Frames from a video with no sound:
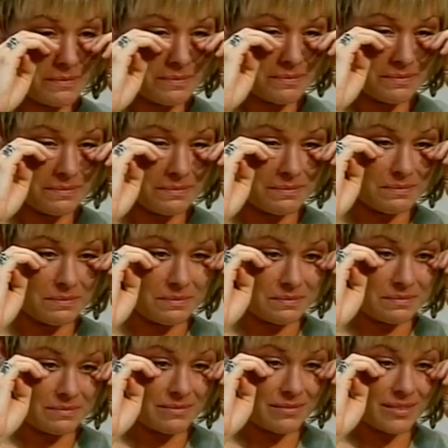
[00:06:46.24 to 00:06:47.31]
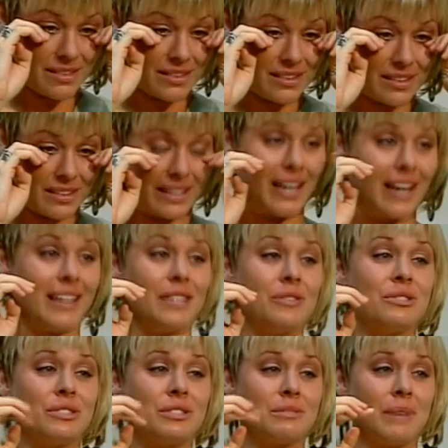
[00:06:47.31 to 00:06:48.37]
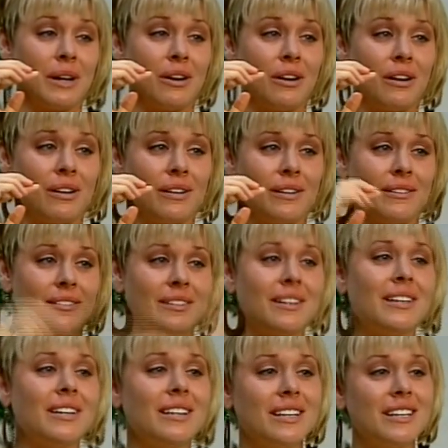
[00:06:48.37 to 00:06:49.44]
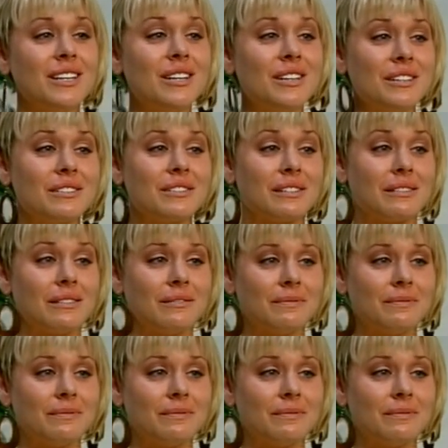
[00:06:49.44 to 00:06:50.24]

there. Yeah, he was just my heart. So.